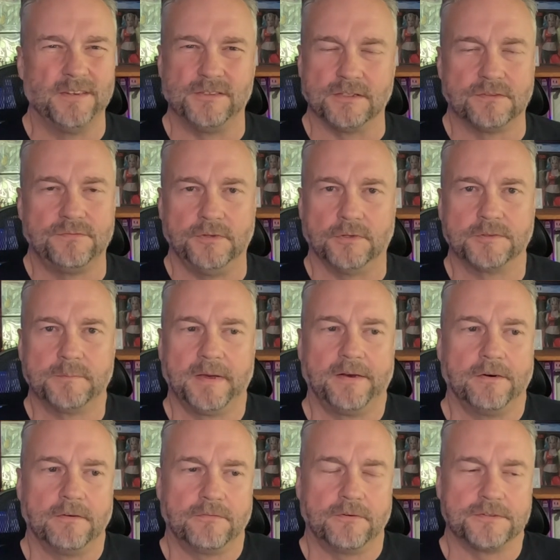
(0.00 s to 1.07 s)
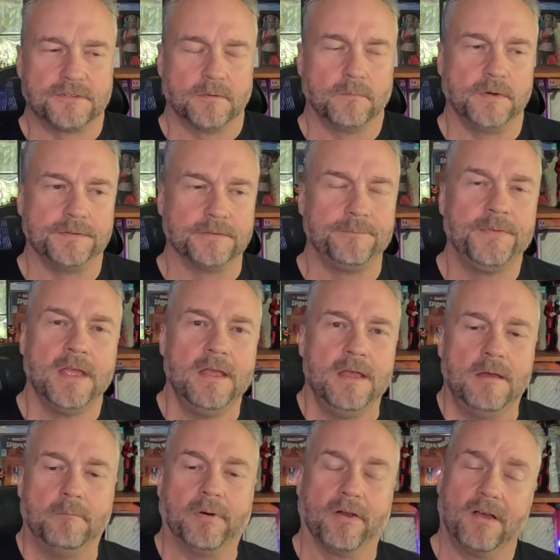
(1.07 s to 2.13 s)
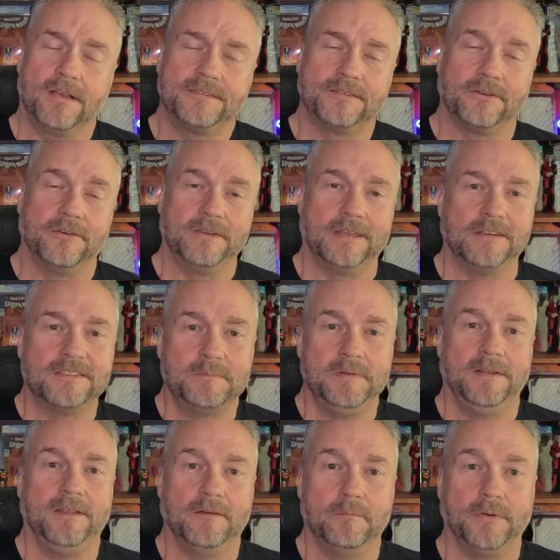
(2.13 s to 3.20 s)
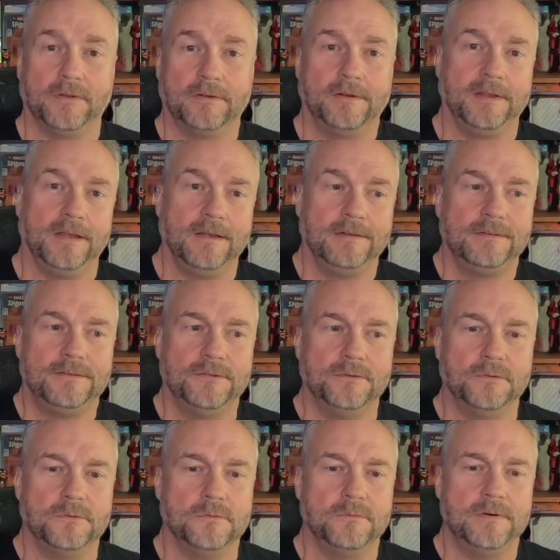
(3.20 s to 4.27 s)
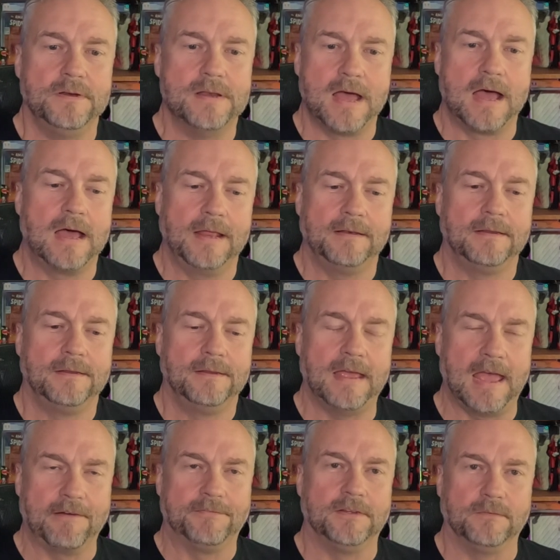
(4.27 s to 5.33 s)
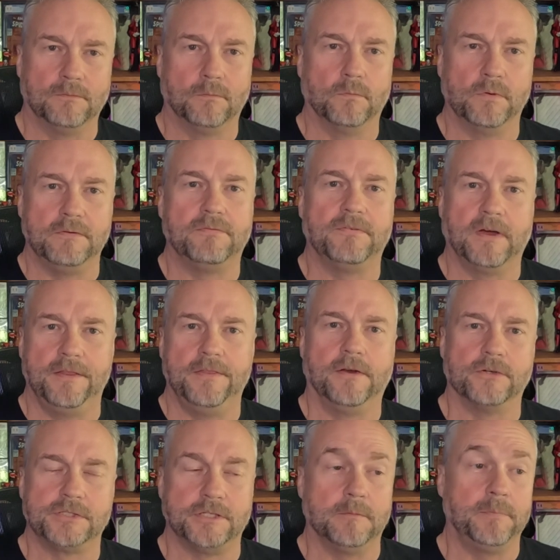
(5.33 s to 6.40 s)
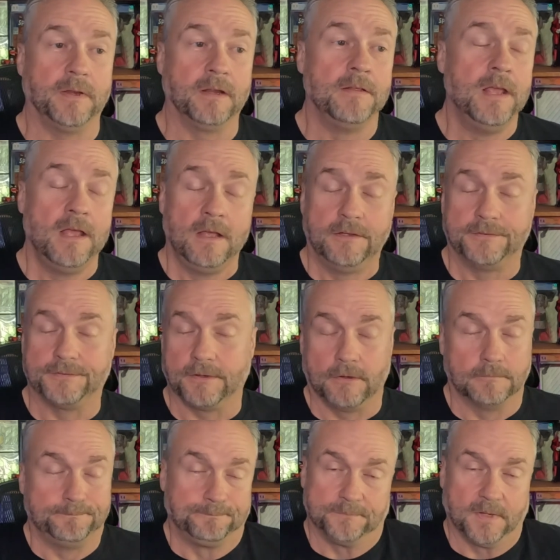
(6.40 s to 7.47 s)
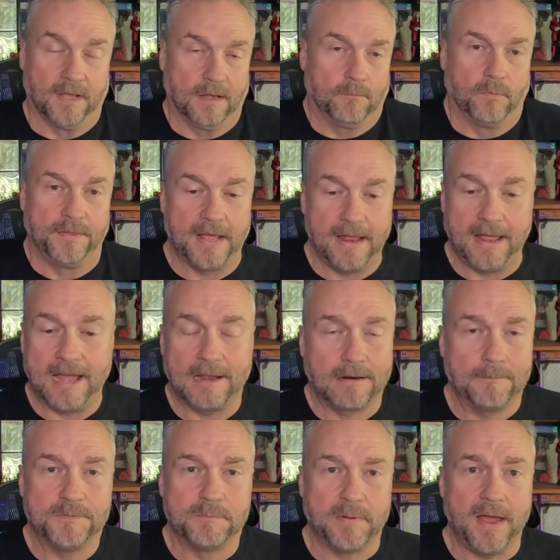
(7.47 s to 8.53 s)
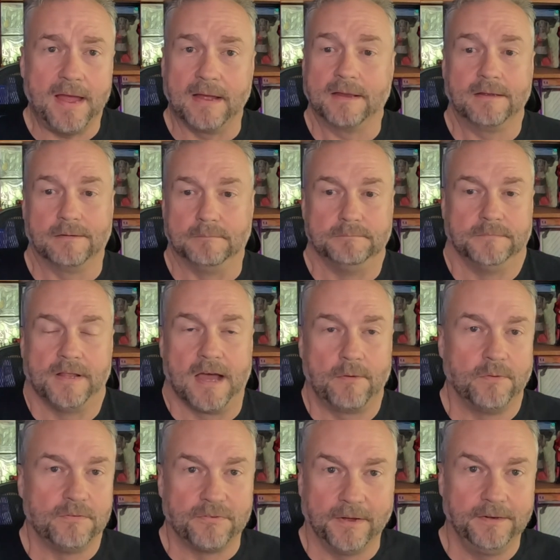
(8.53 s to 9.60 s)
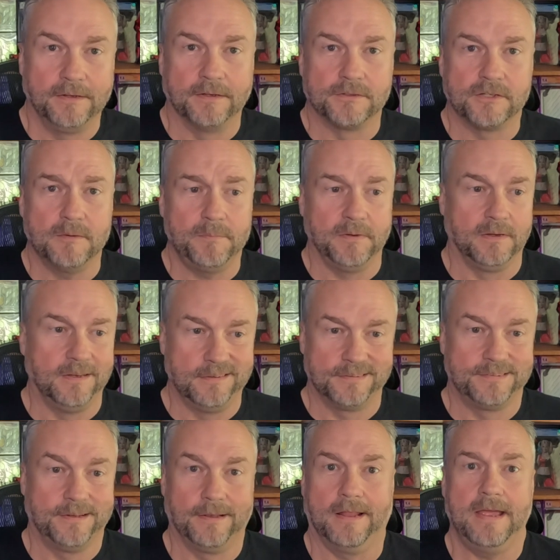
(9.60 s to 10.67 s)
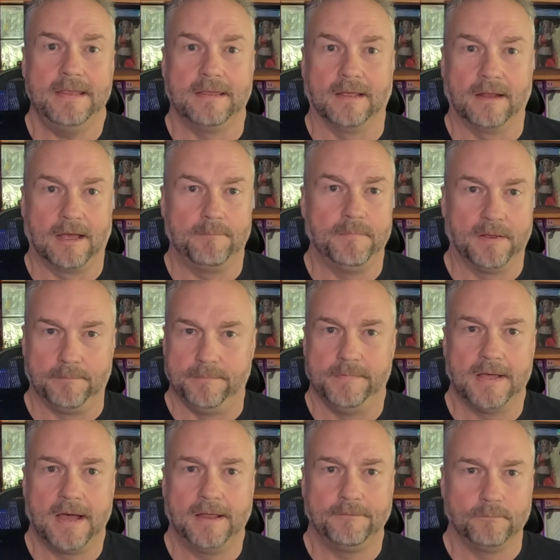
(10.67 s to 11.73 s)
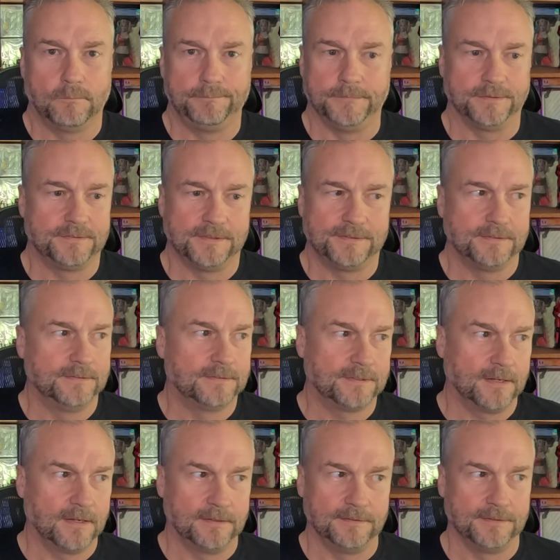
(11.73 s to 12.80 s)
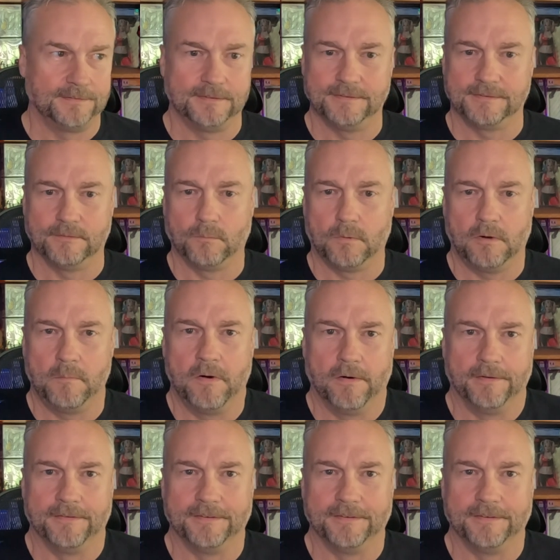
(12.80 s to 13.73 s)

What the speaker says: It just feels better for some reason. But also it gives me the ability to not have to refund their shipping. So when that hat comes back, I'm not refunding the shipping. He just didn't like it. I'm not, this isn't Walmart.